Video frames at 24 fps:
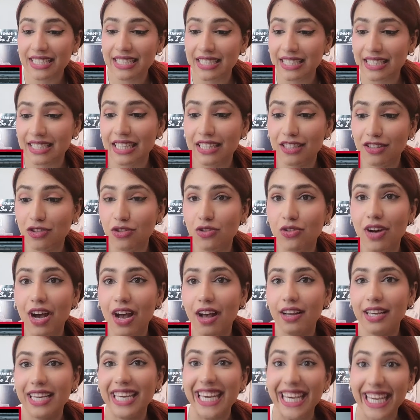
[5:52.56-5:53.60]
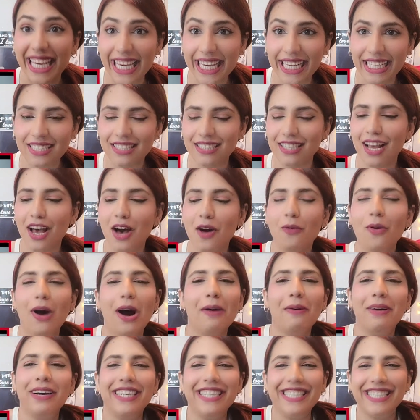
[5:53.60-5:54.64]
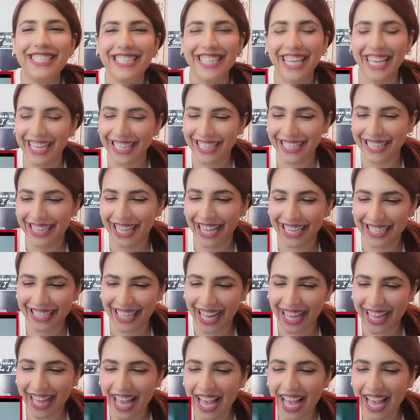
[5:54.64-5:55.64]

needed to... Kiss? Why are you saying it like that?